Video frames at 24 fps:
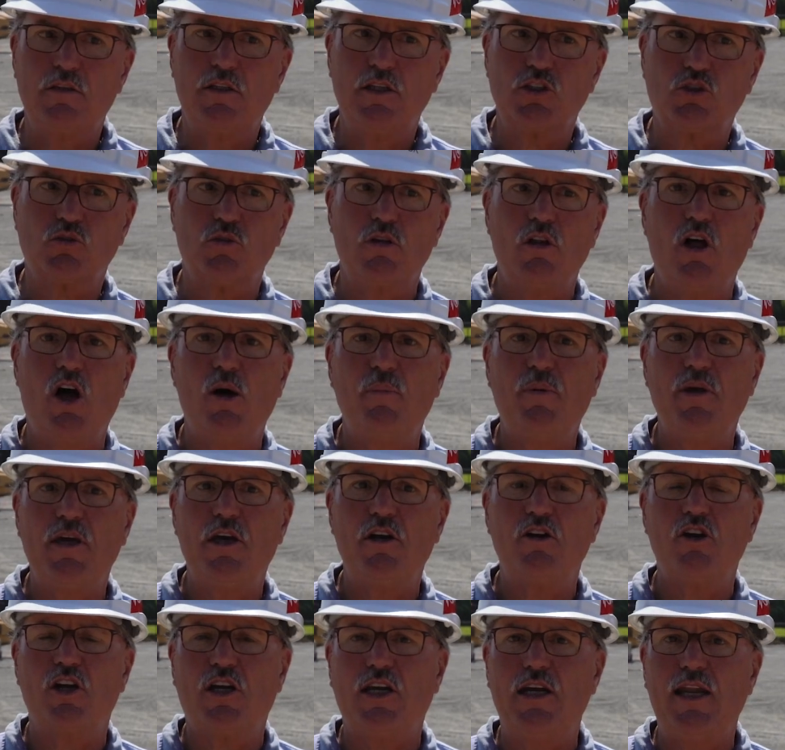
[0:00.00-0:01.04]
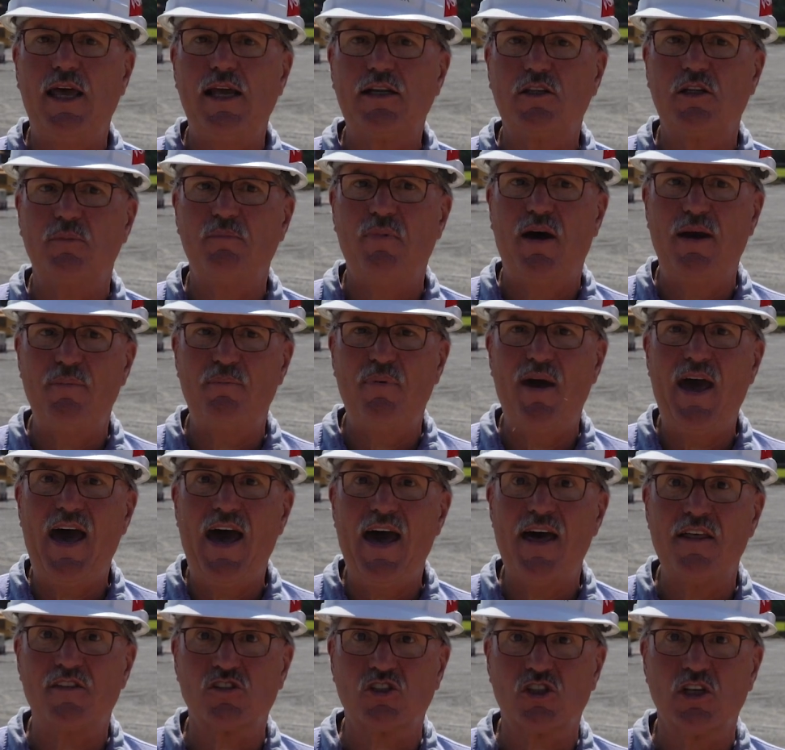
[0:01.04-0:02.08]
This will all be interconnected by
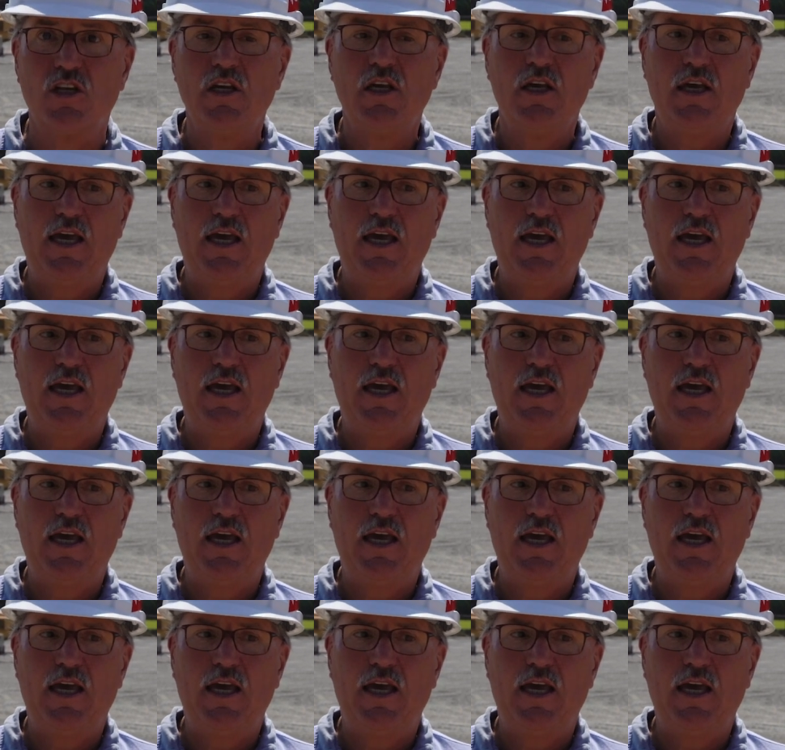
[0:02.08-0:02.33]
paths